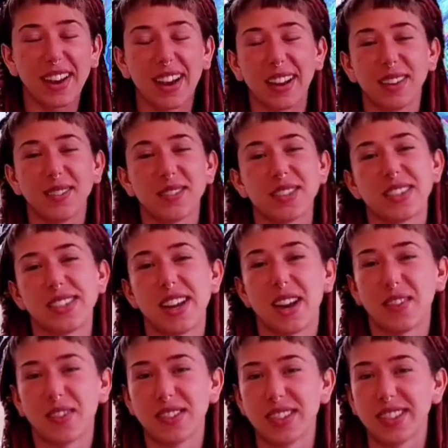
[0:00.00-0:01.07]
kind of
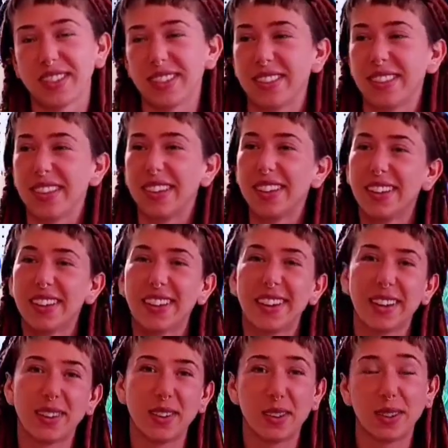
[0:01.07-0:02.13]
stuff to, I
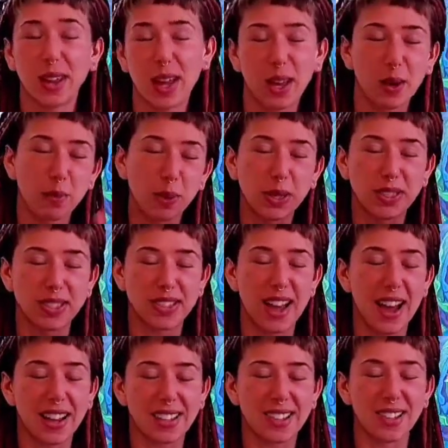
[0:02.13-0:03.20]
don't know, like
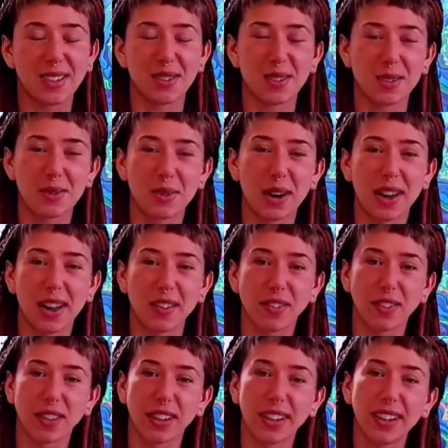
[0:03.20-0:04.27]
pizzazz it or
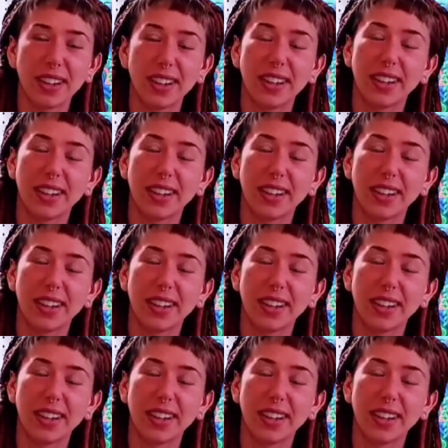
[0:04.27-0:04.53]
whatever.